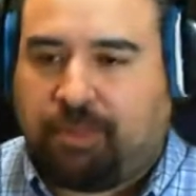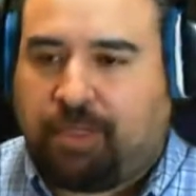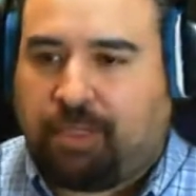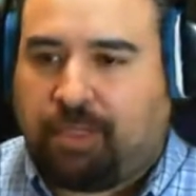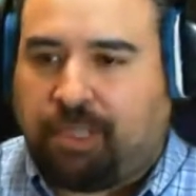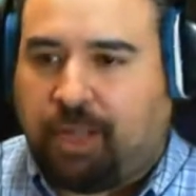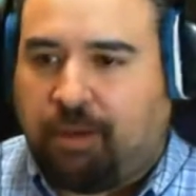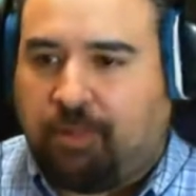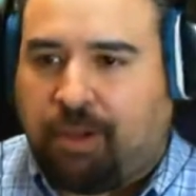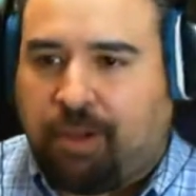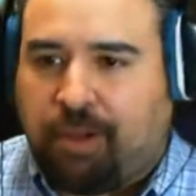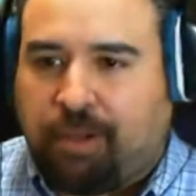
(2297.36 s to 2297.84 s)

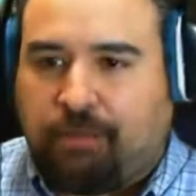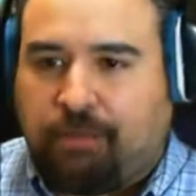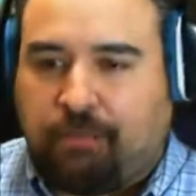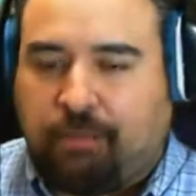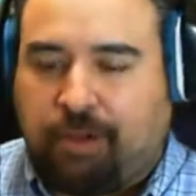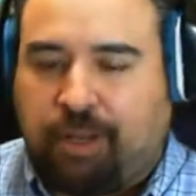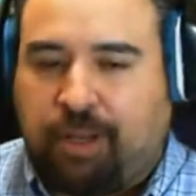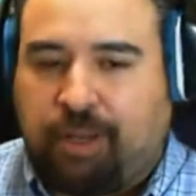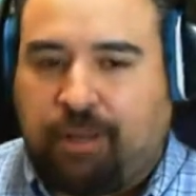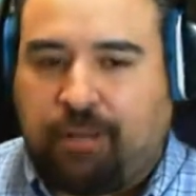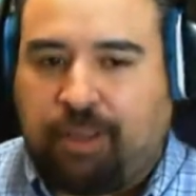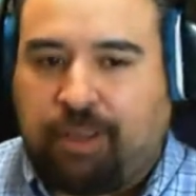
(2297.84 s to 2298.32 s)
sidewalk,
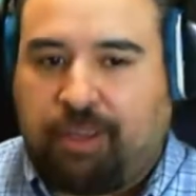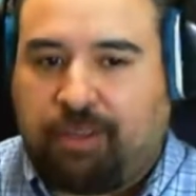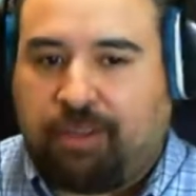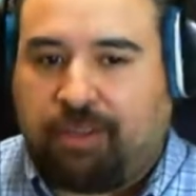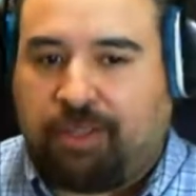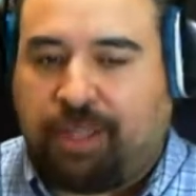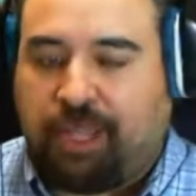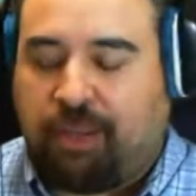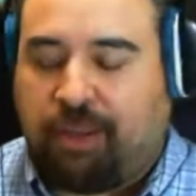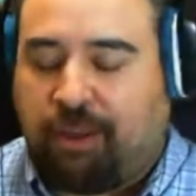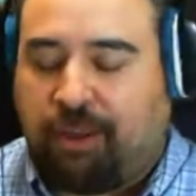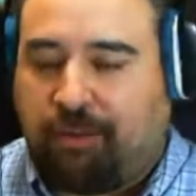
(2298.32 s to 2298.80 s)
but in the
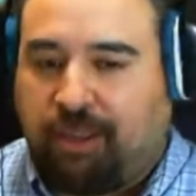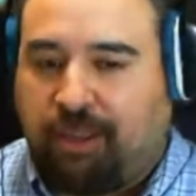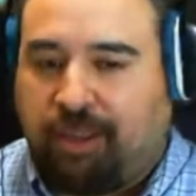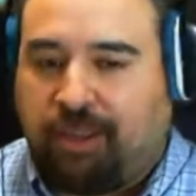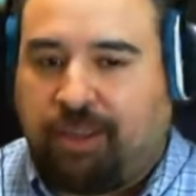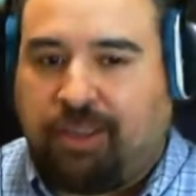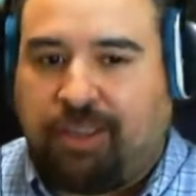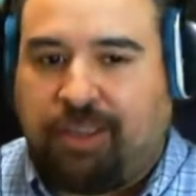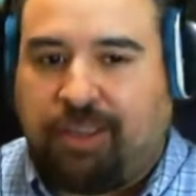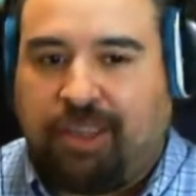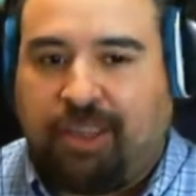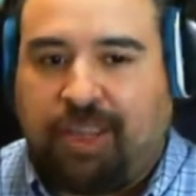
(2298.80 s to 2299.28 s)
side
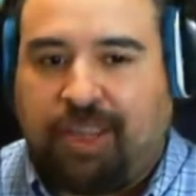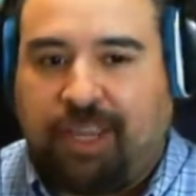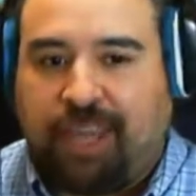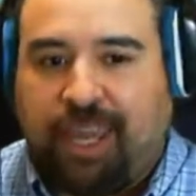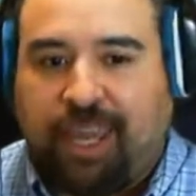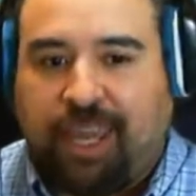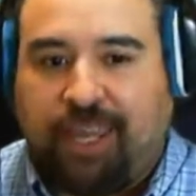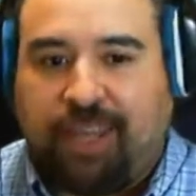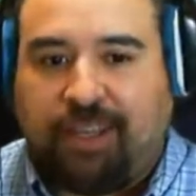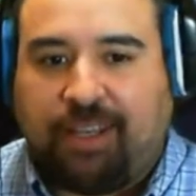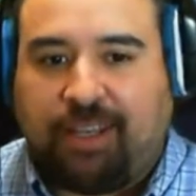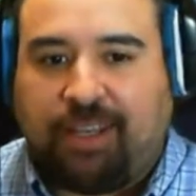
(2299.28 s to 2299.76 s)
area,
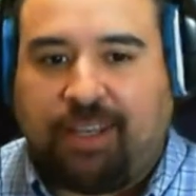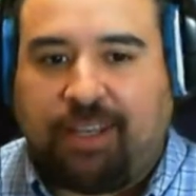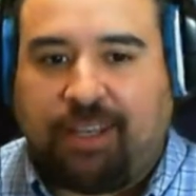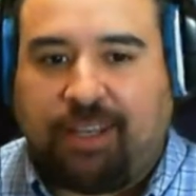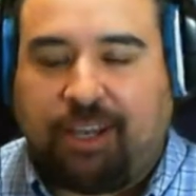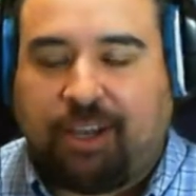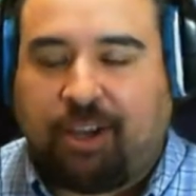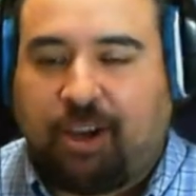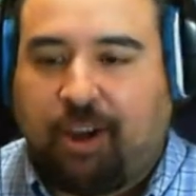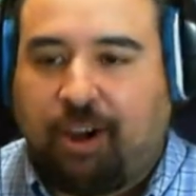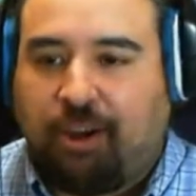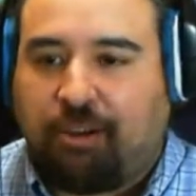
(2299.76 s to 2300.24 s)
and
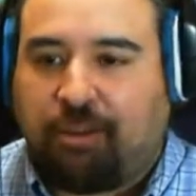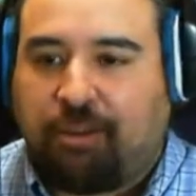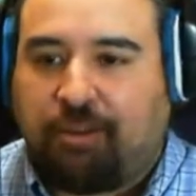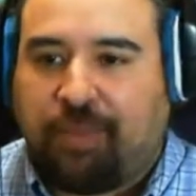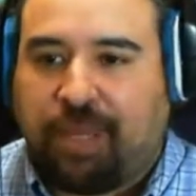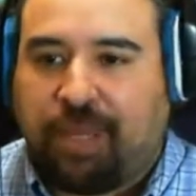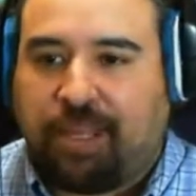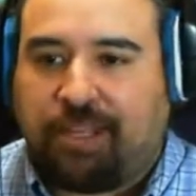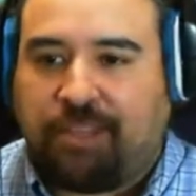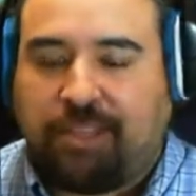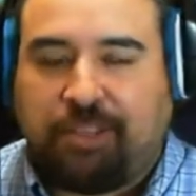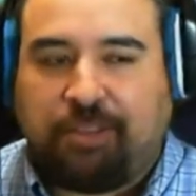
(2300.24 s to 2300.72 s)
a car
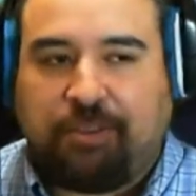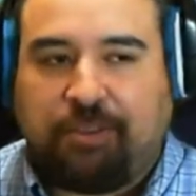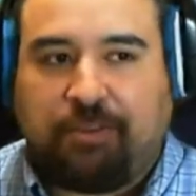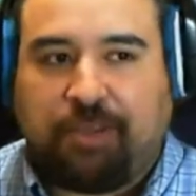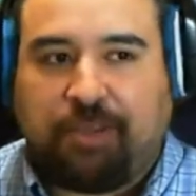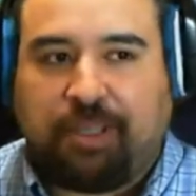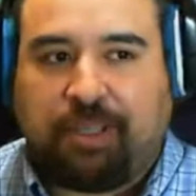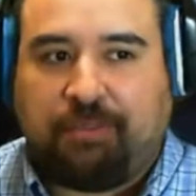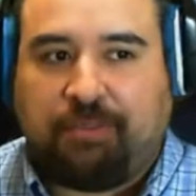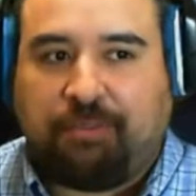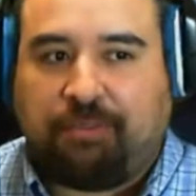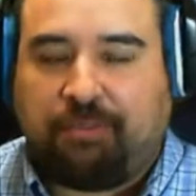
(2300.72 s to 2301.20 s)
smashed
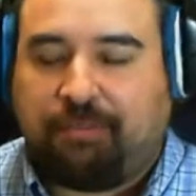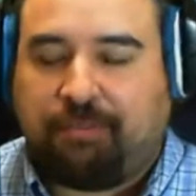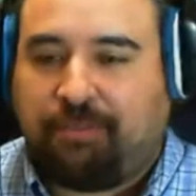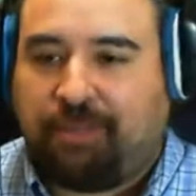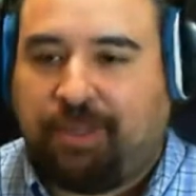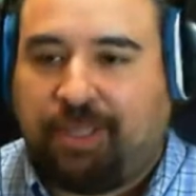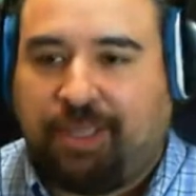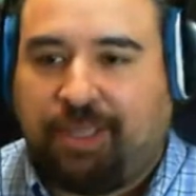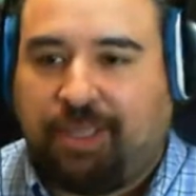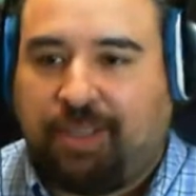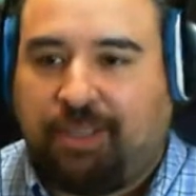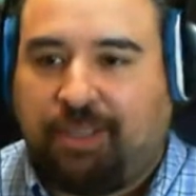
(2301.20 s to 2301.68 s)
into it.
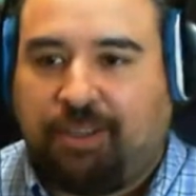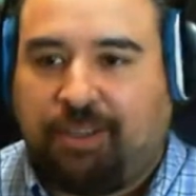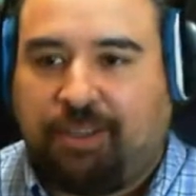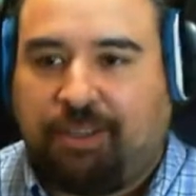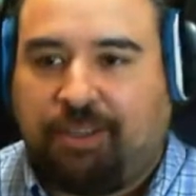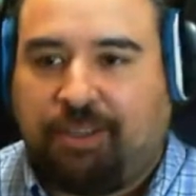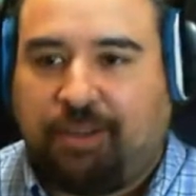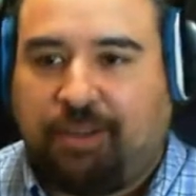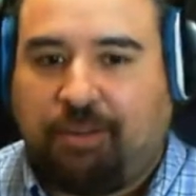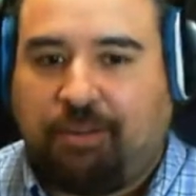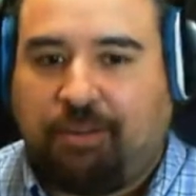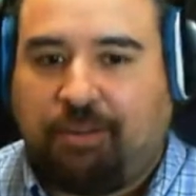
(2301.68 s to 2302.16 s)

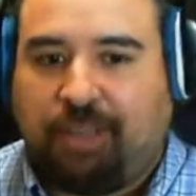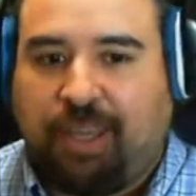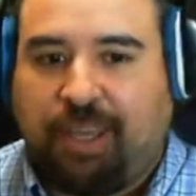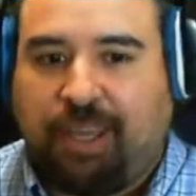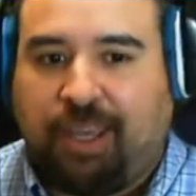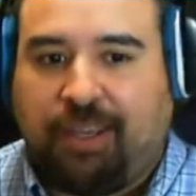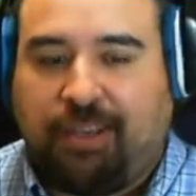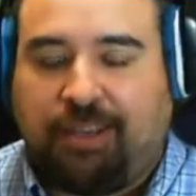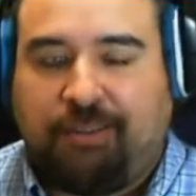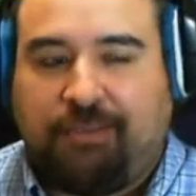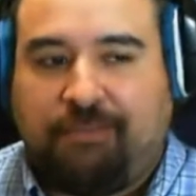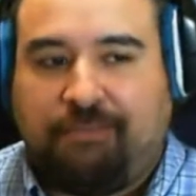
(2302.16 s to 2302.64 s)
So
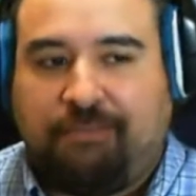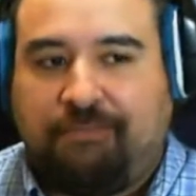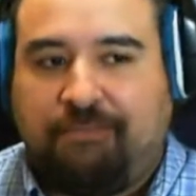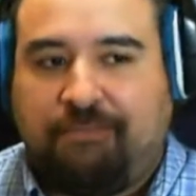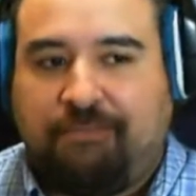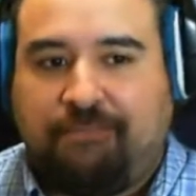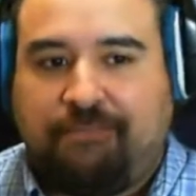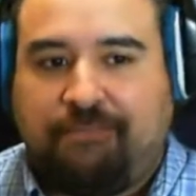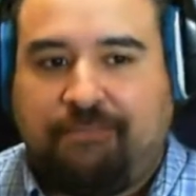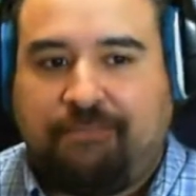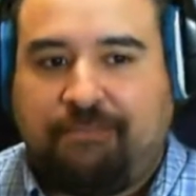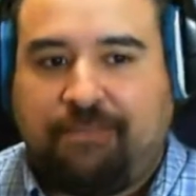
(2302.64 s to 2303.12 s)
sad.
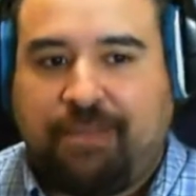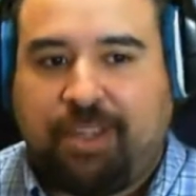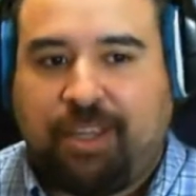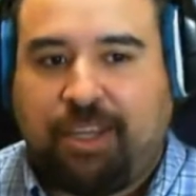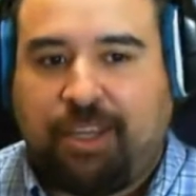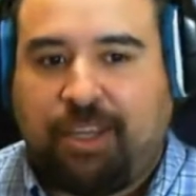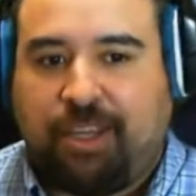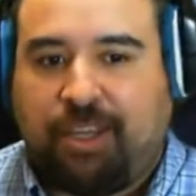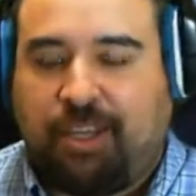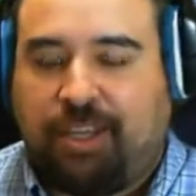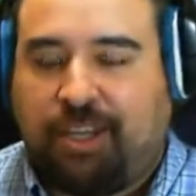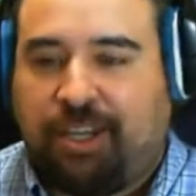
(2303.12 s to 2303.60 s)

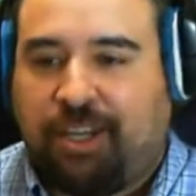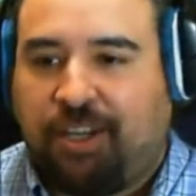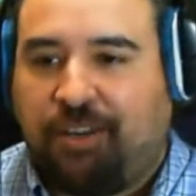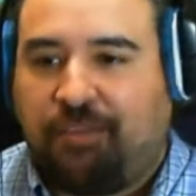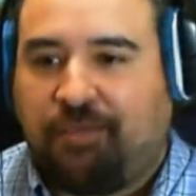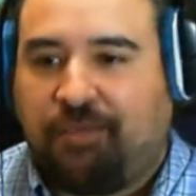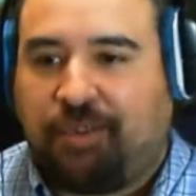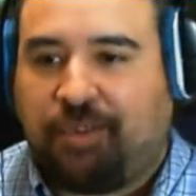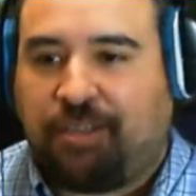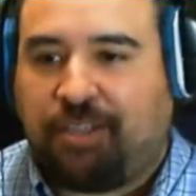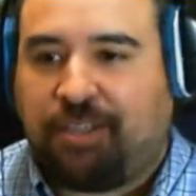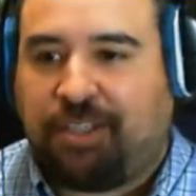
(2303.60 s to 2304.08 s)

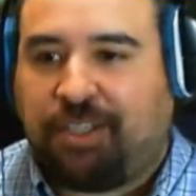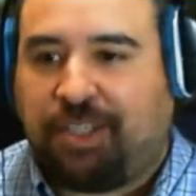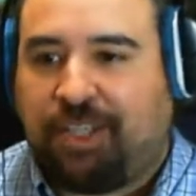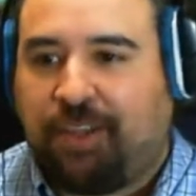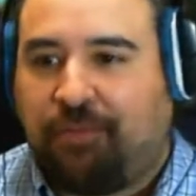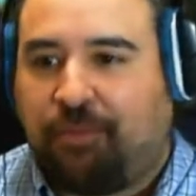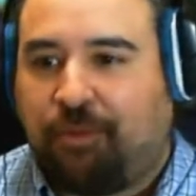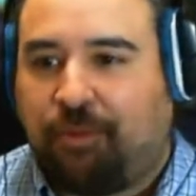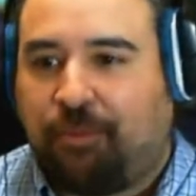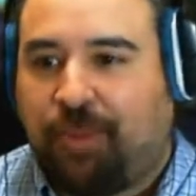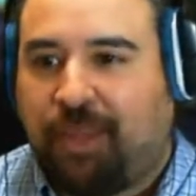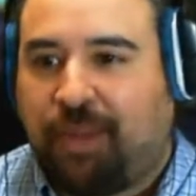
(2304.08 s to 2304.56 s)

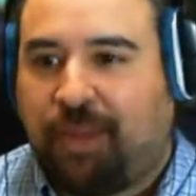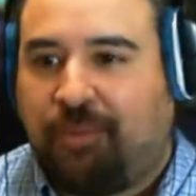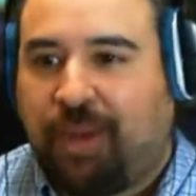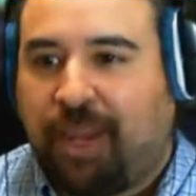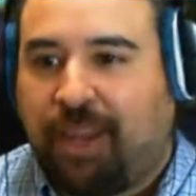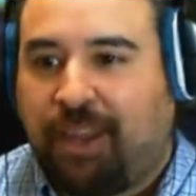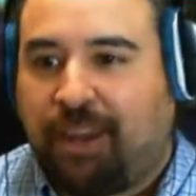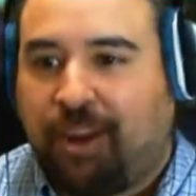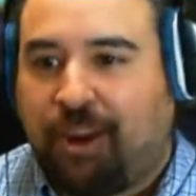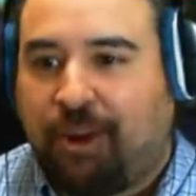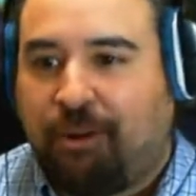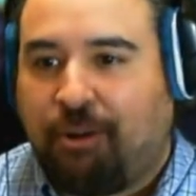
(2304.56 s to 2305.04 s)
Unfortunately for me,
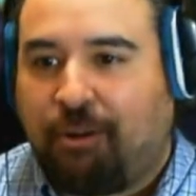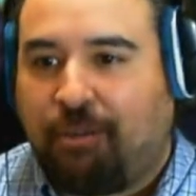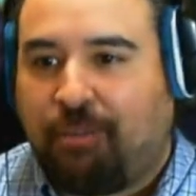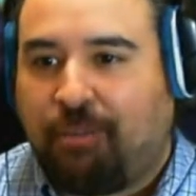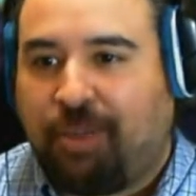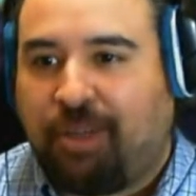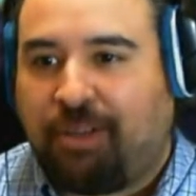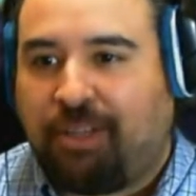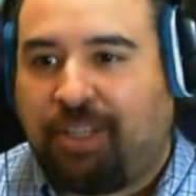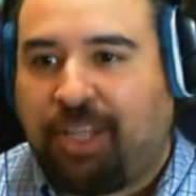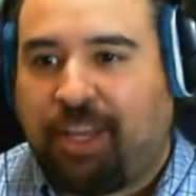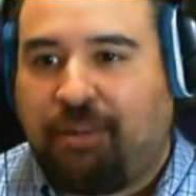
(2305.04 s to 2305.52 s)
my car was
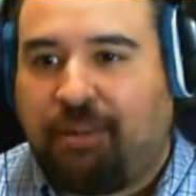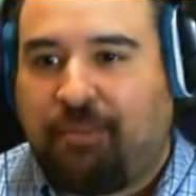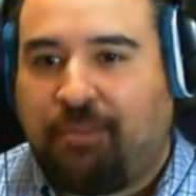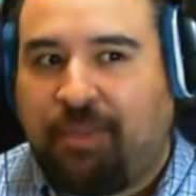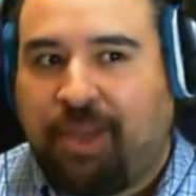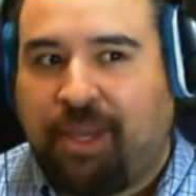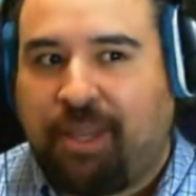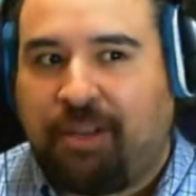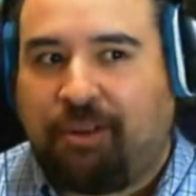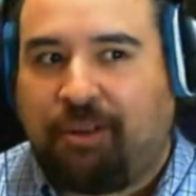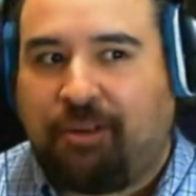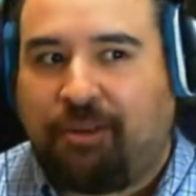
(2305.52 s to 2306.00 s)
built out of
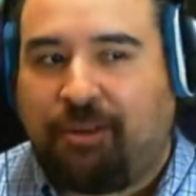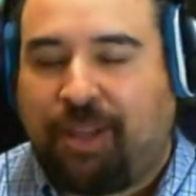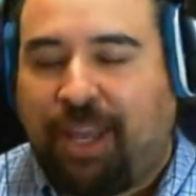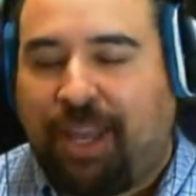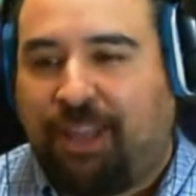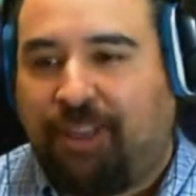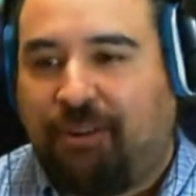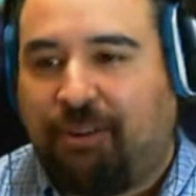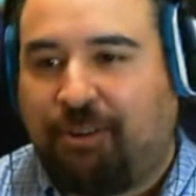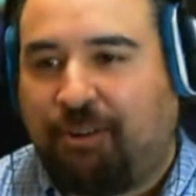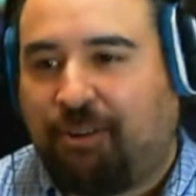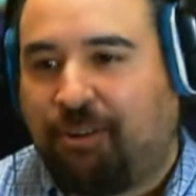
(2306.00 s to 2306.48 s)
metal,
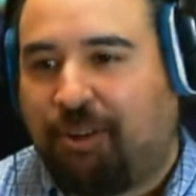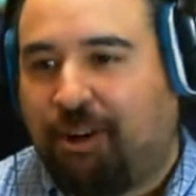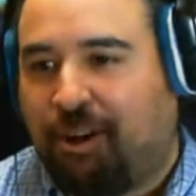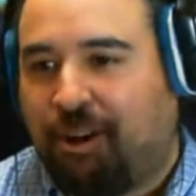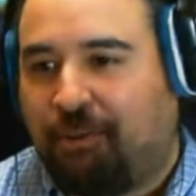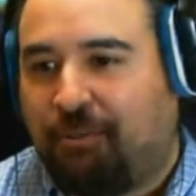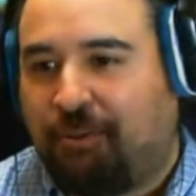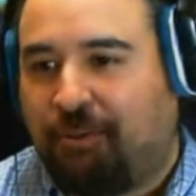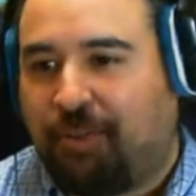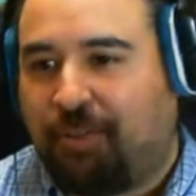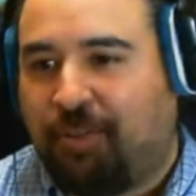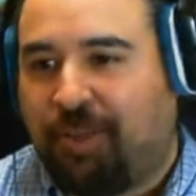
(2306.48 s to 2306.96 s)
and their
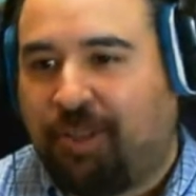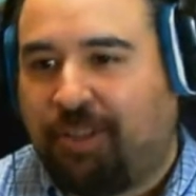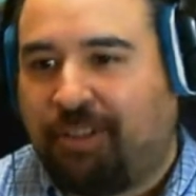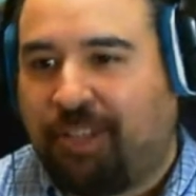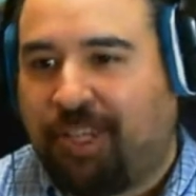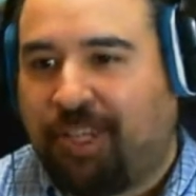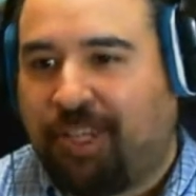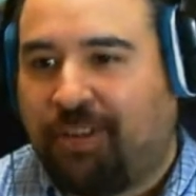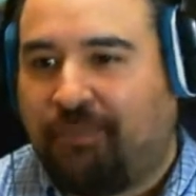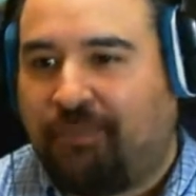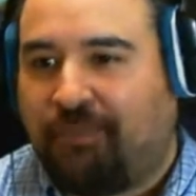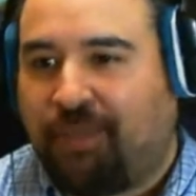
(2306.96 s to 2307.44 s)
car was
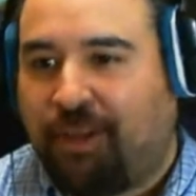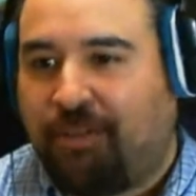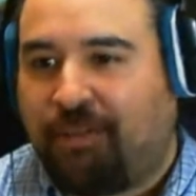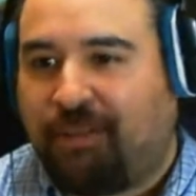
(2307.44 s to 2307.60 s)
built out of